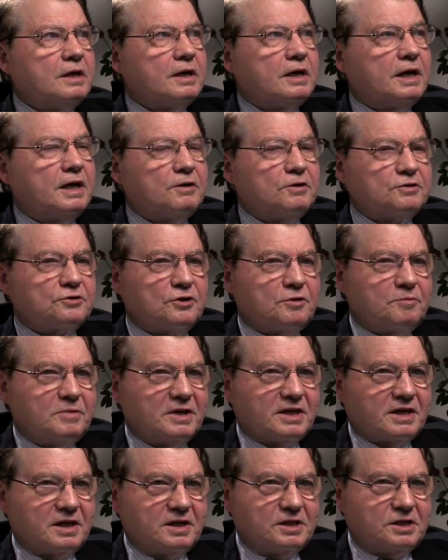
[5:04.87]
another
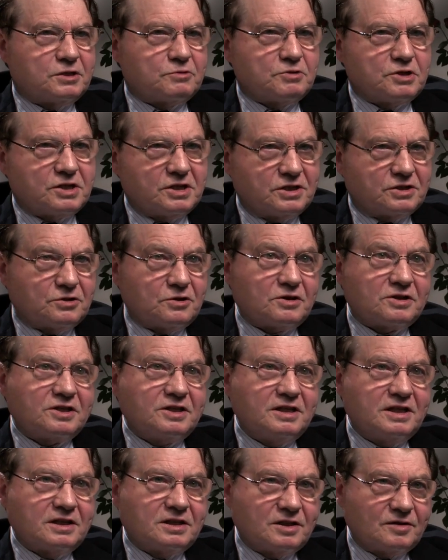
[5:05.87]
mechanism, which is
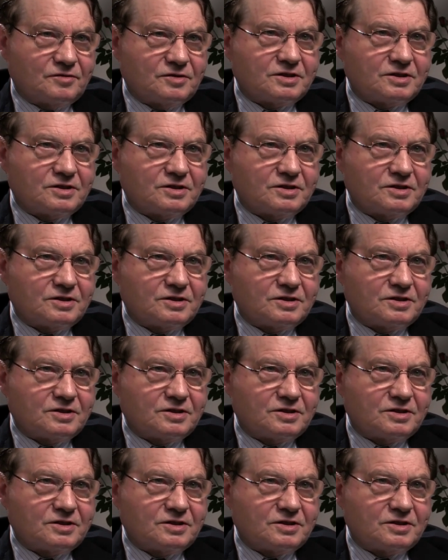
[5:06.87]
oxidative